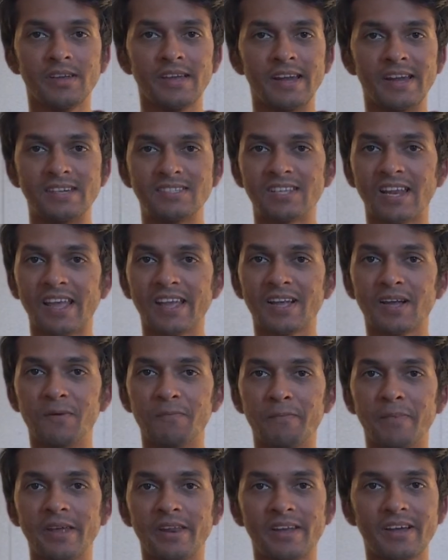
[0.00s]
It's like
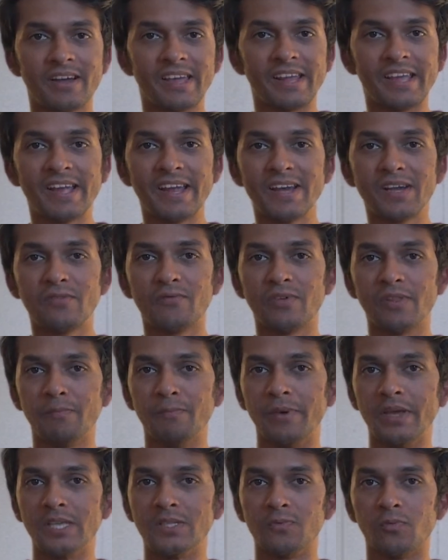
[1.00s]
comparing cricket with
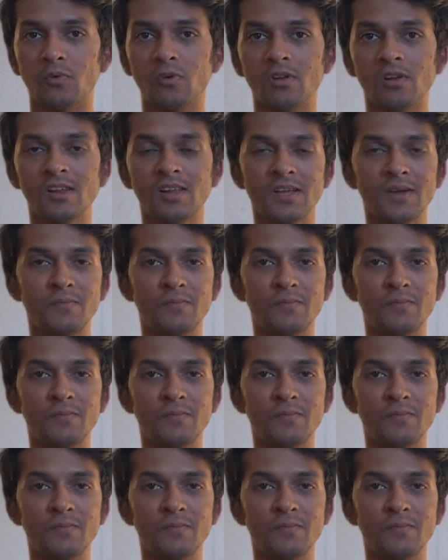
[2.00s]
baseball.